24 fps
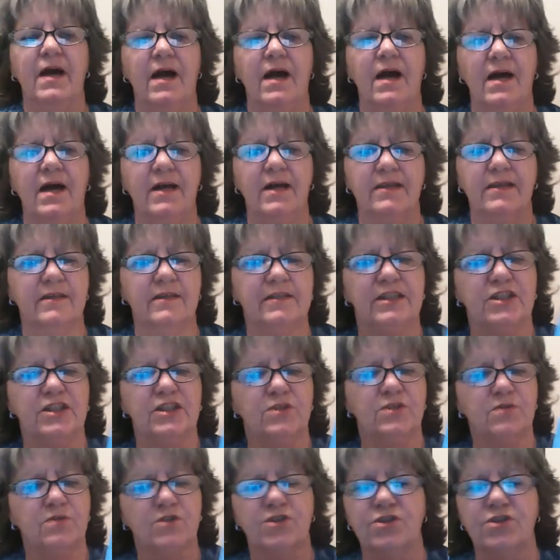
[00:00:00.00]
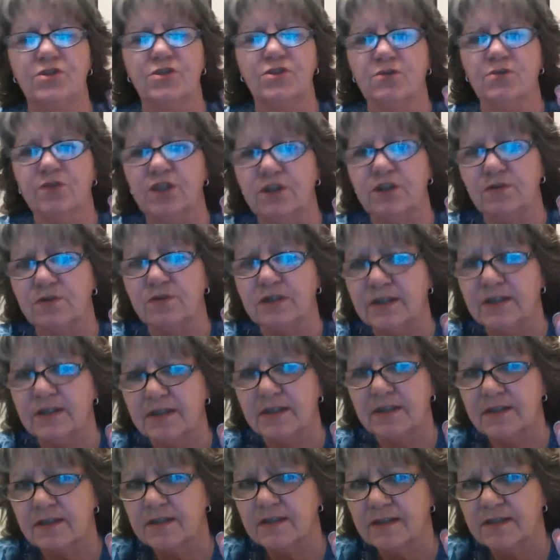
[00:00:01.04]
I thought these were so cute.
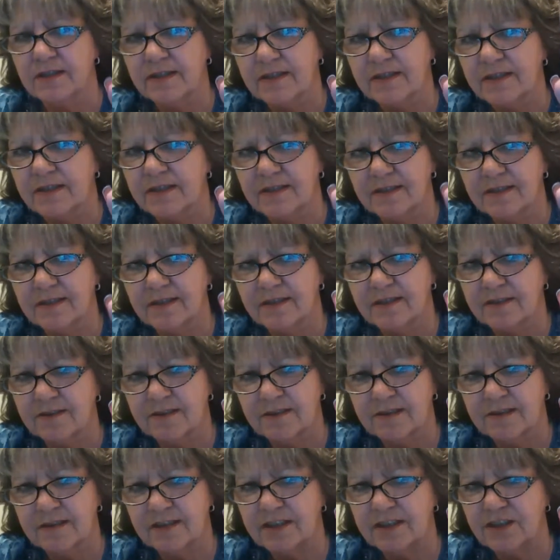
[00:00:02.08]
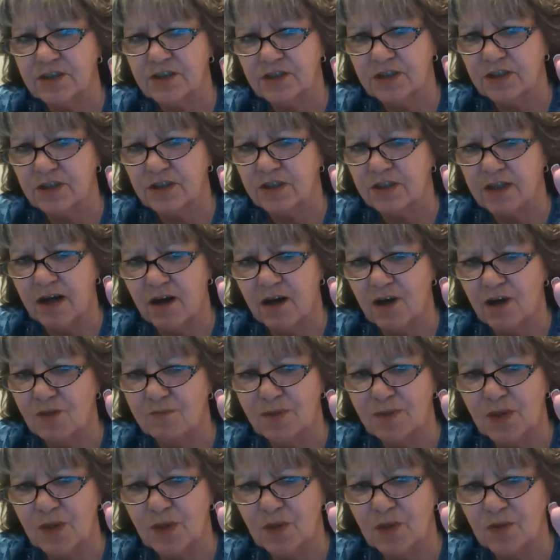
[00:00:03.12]
These are all
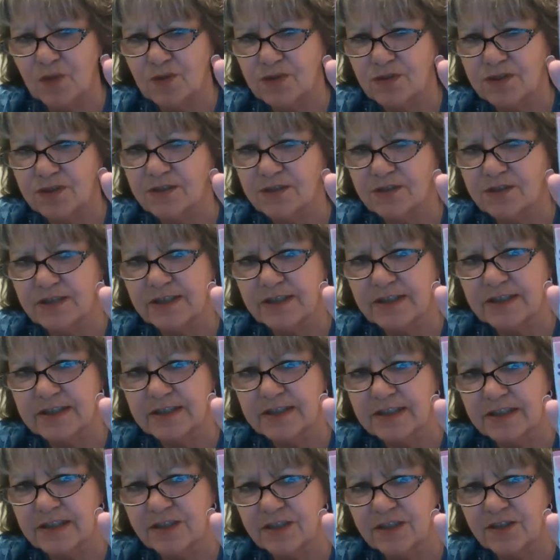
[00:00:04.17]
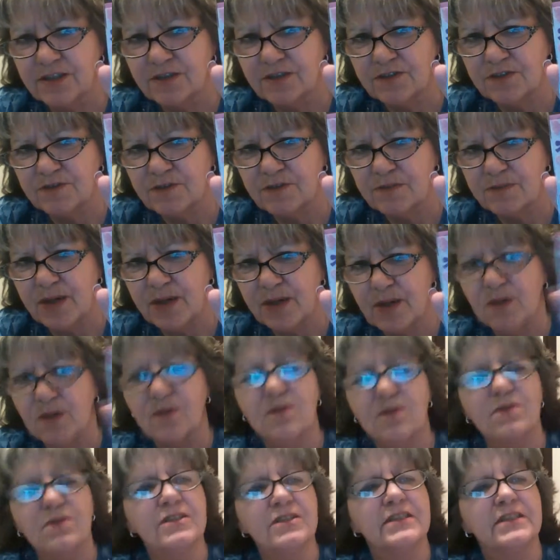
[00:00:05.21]
bows. They're little stickers for
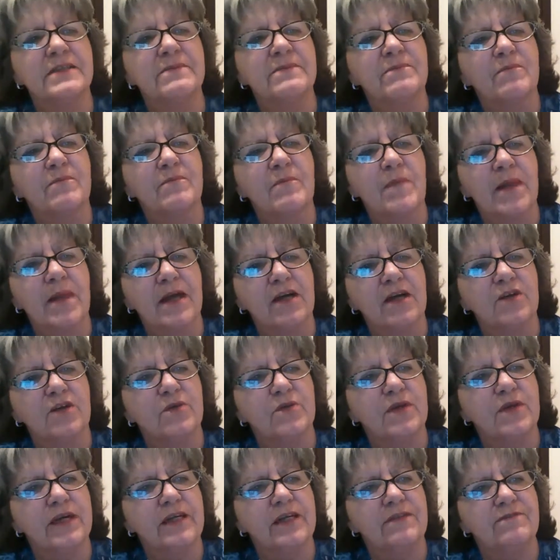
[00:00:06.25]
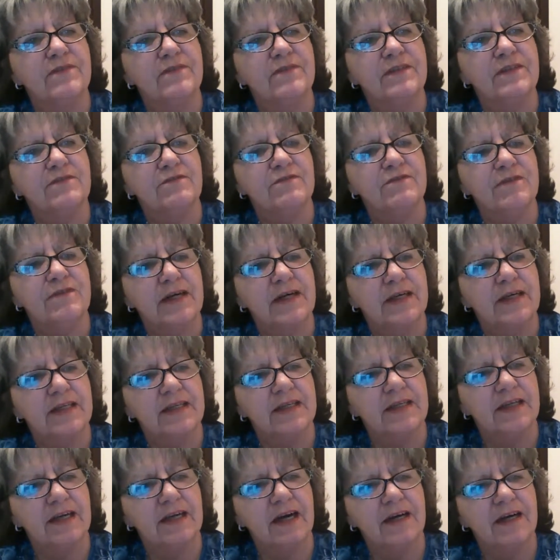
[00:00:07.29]
bows. Creative and
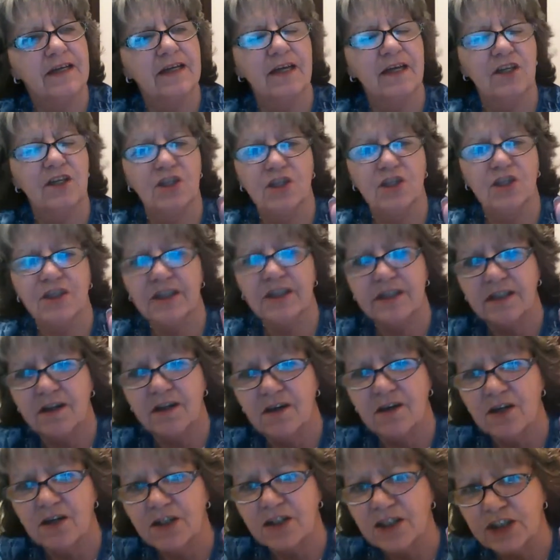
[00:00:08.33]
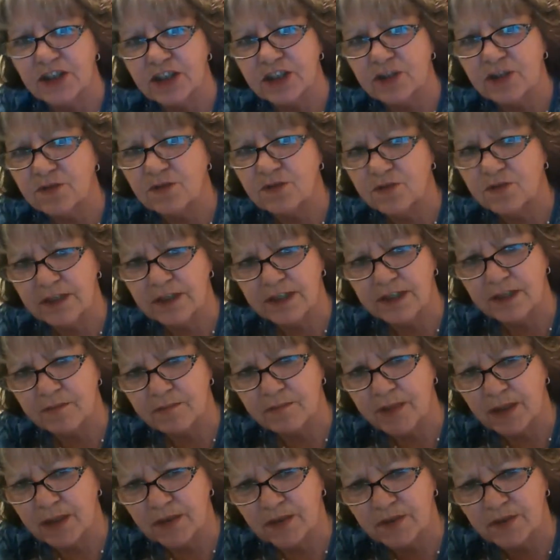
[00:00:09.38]
fun. And look at all the cute little
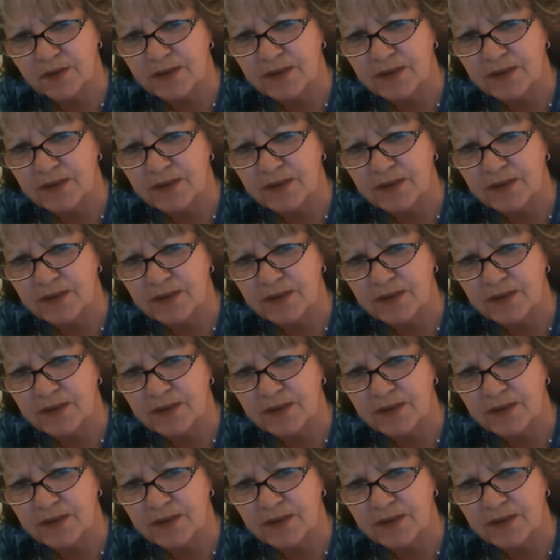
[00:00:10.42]
bows